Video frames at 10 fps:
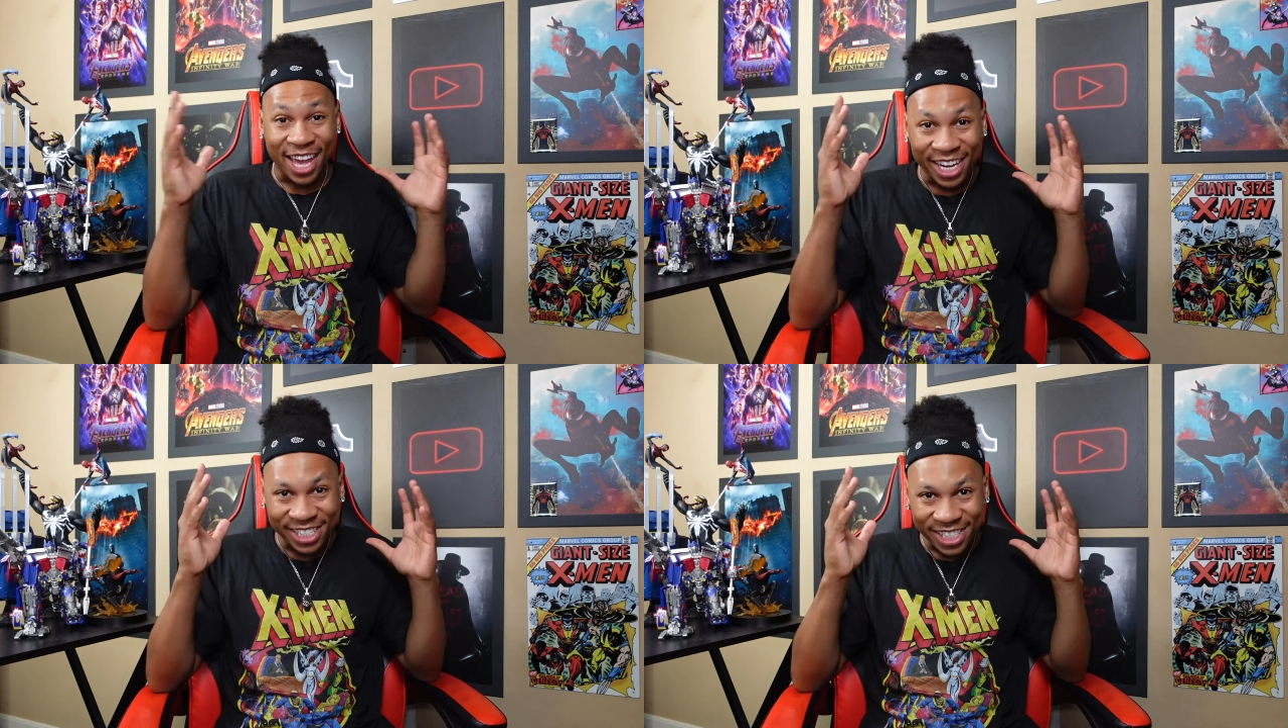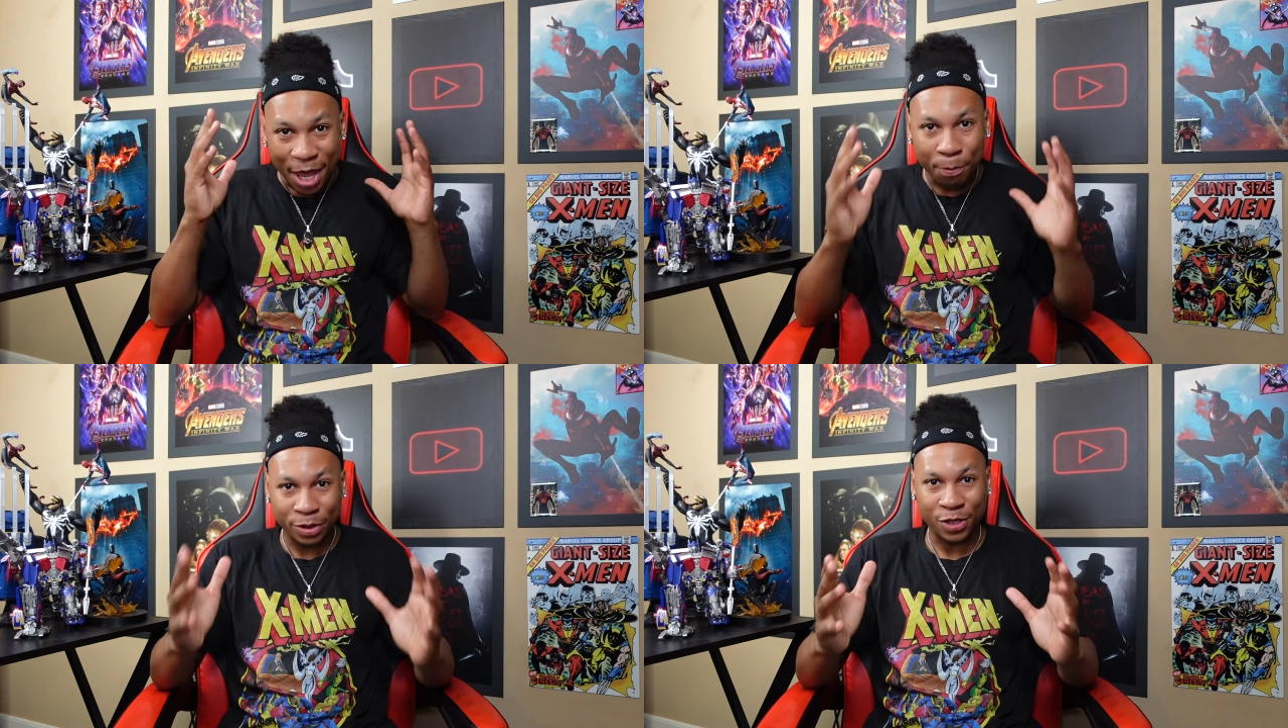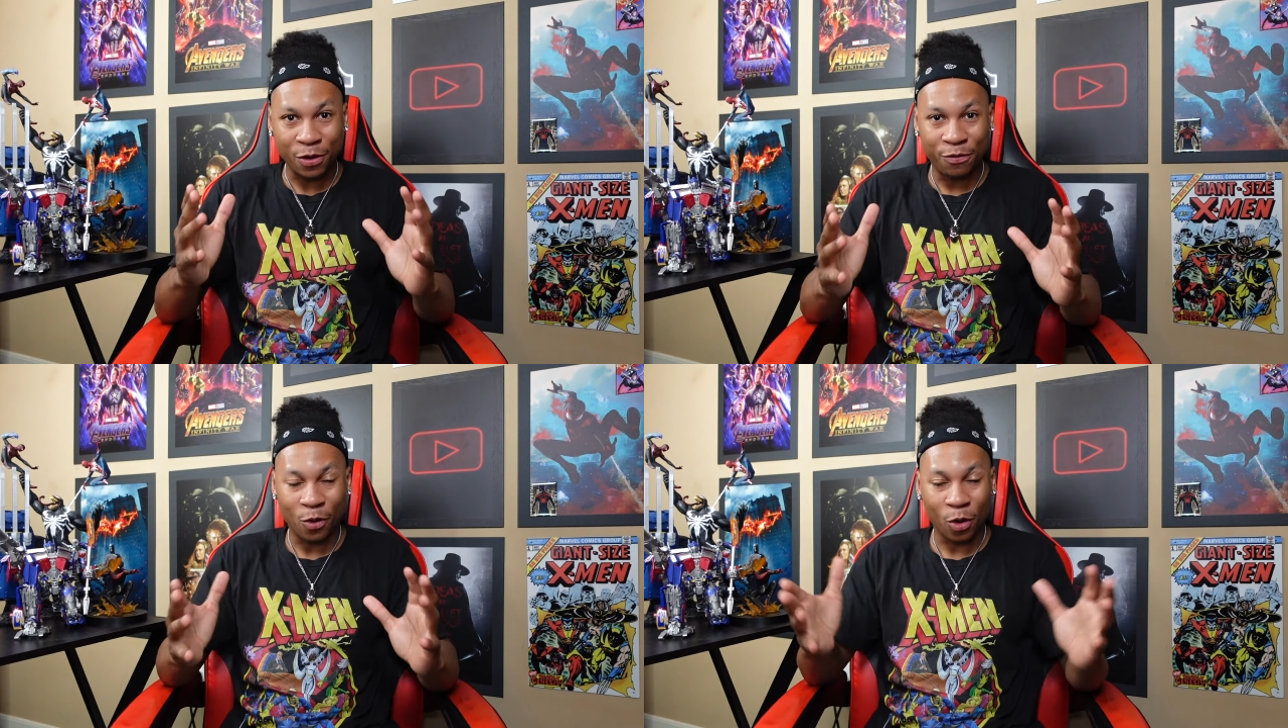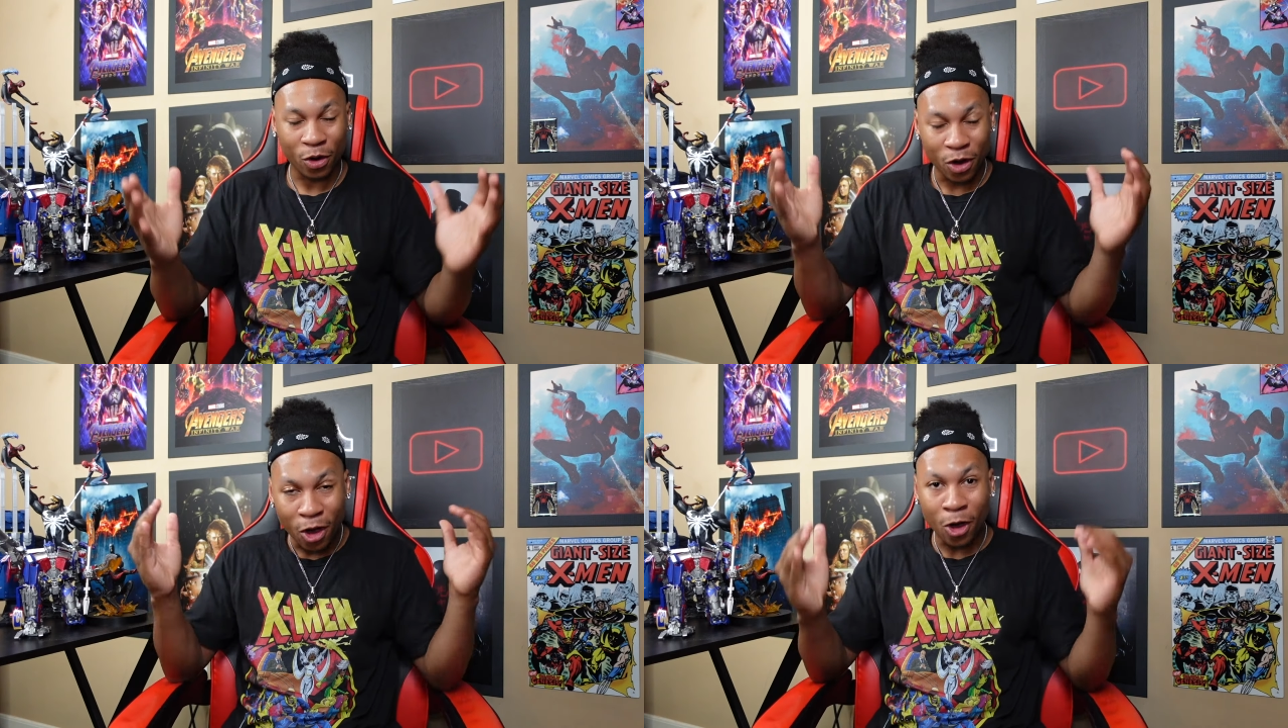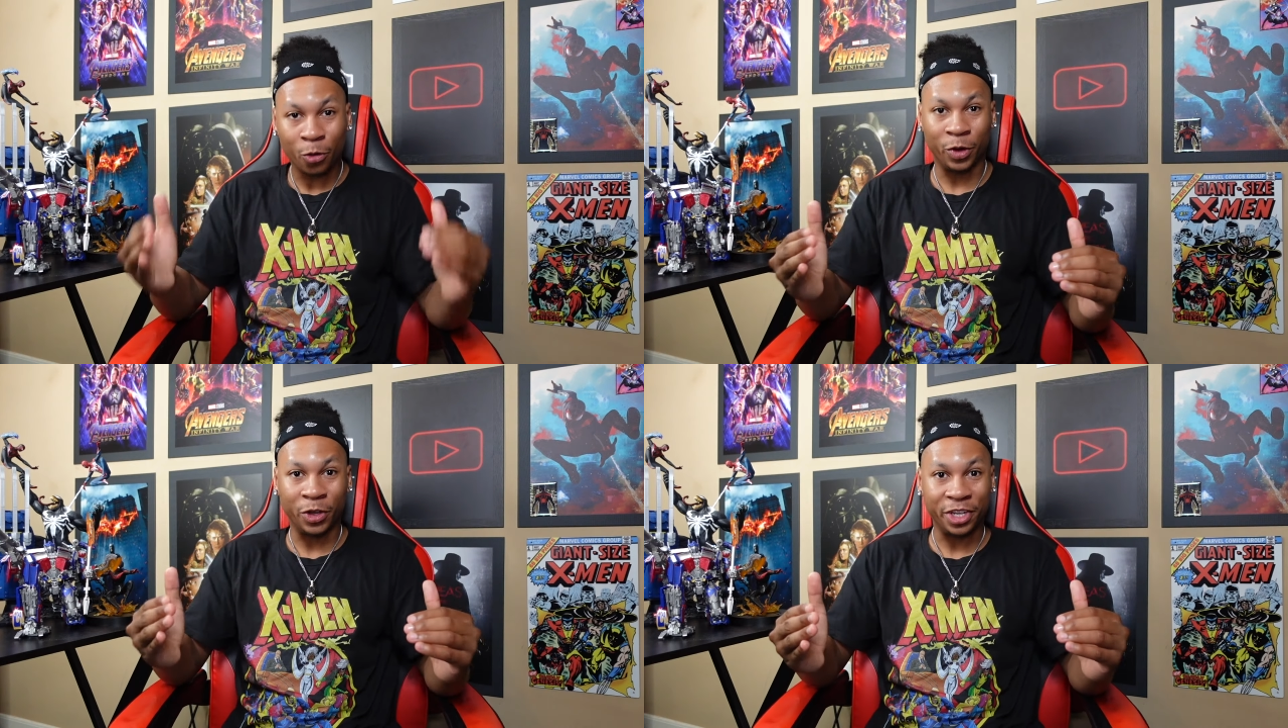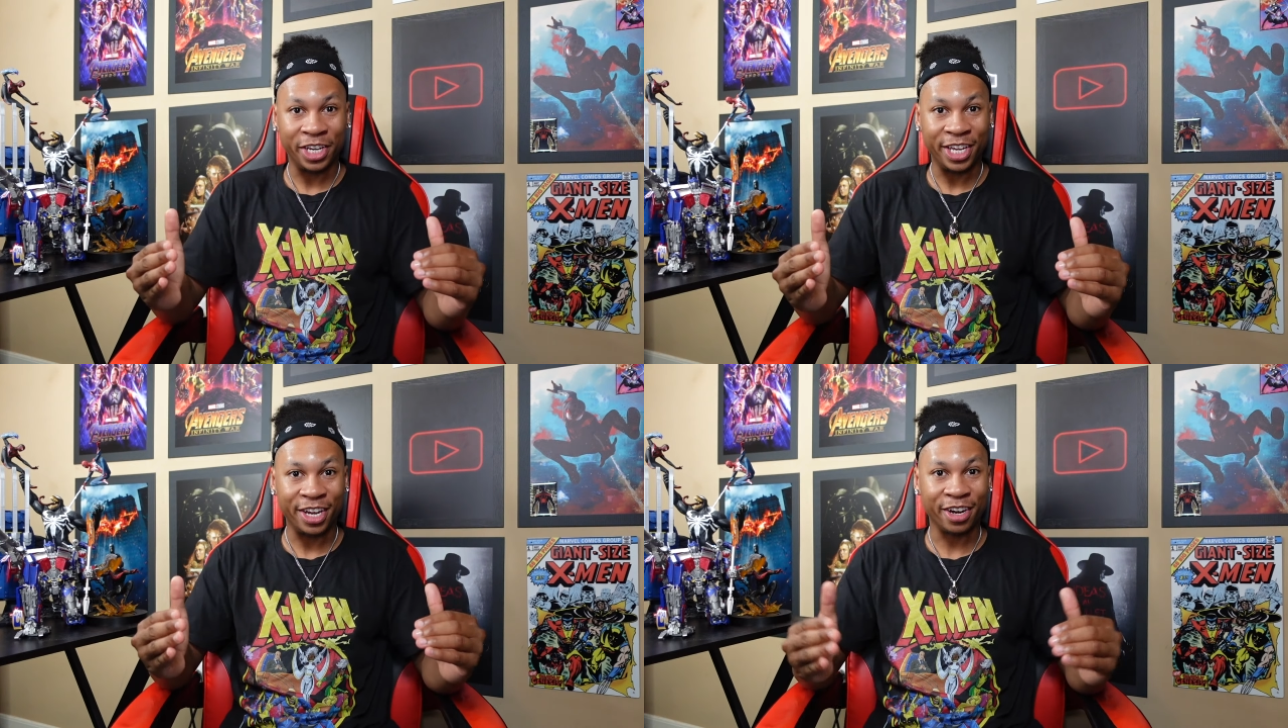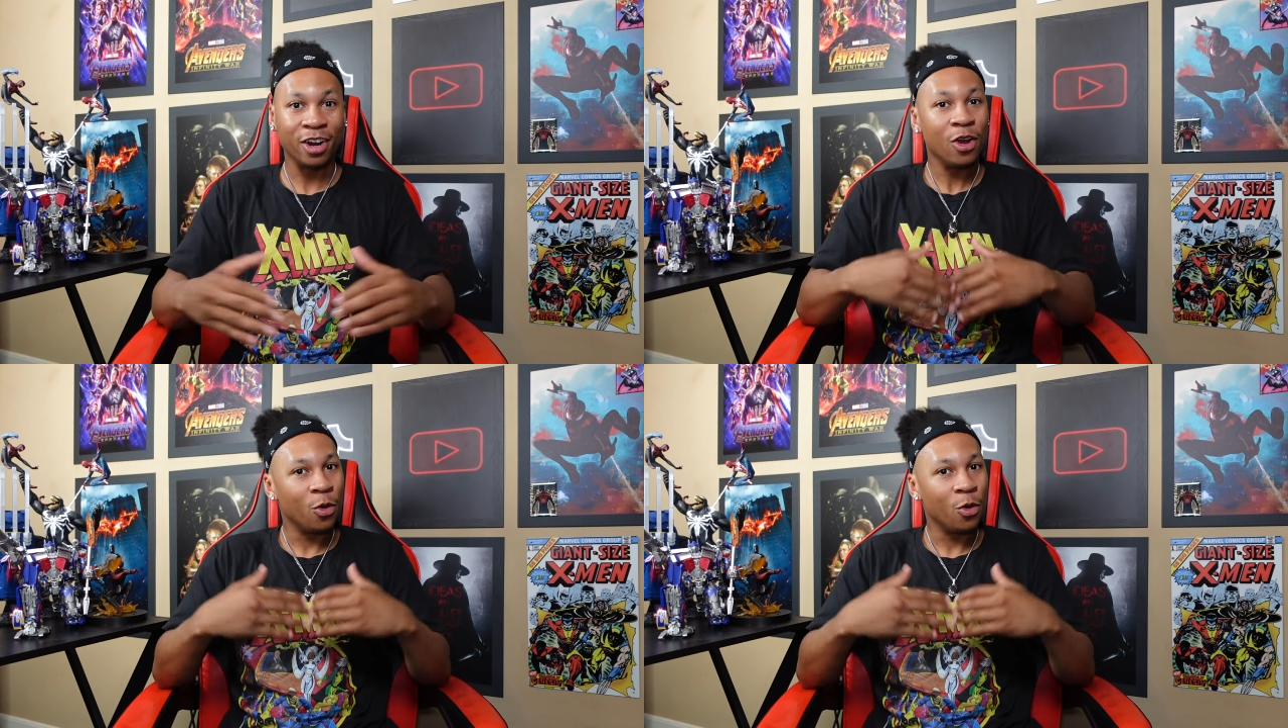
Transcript: That is episode 4, all reeled in here.